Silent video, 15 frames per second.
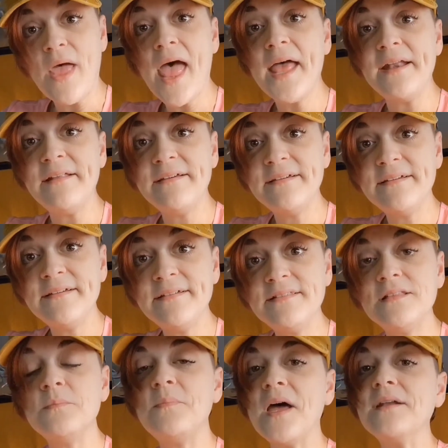the bed.
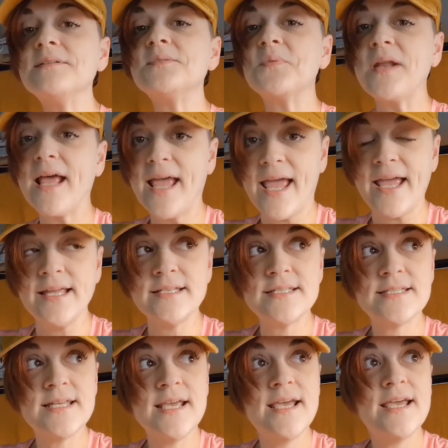The bed is what I
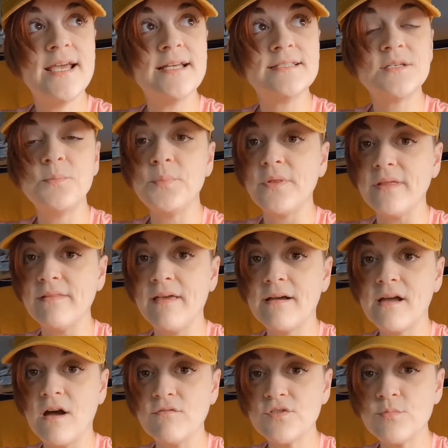hate. It's completely
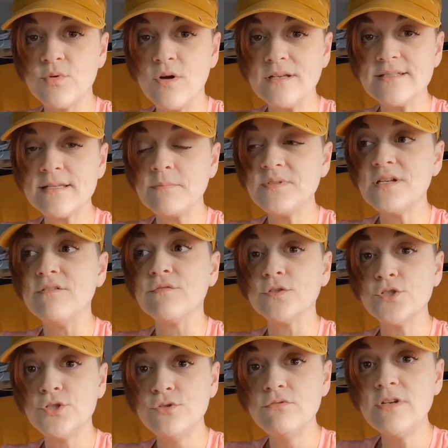uncomfortable. I slept in it
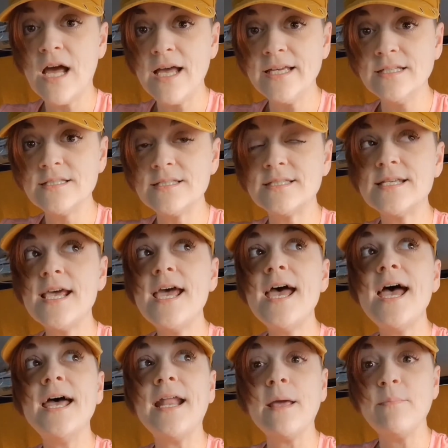for two nights
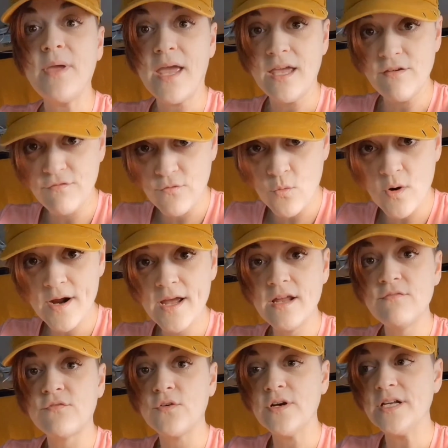and I pay for
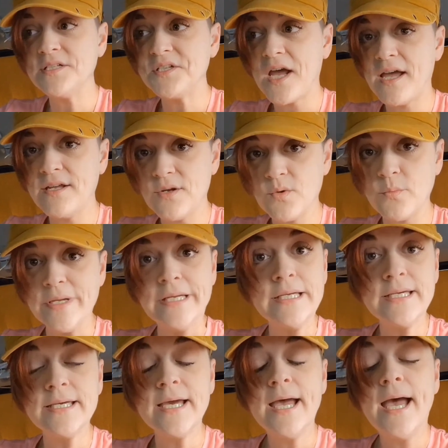it for an entire
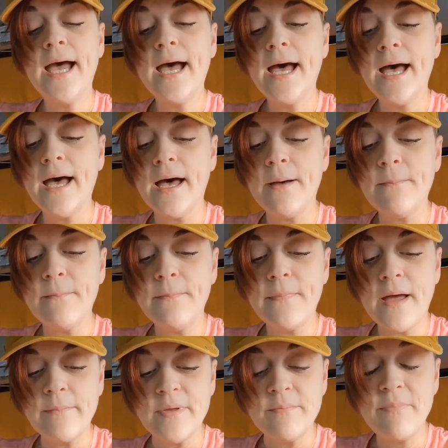week.
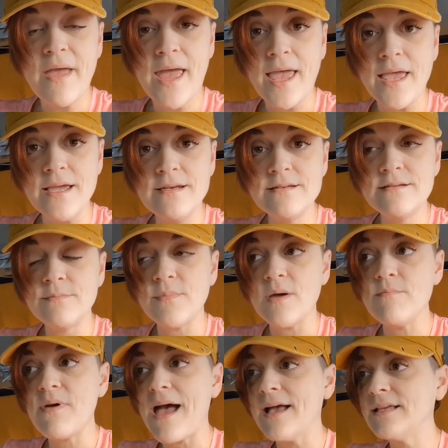Um, I'm in pain.
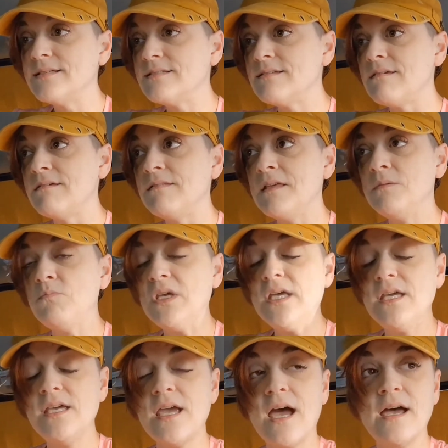My back is killing
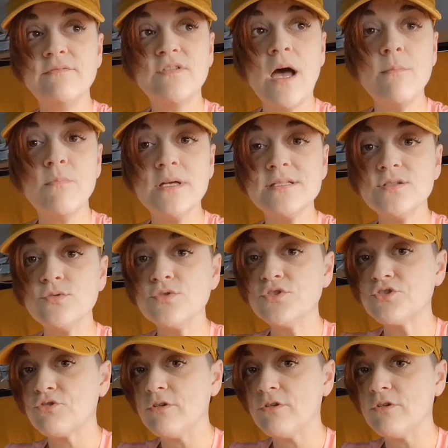me. I've got muscles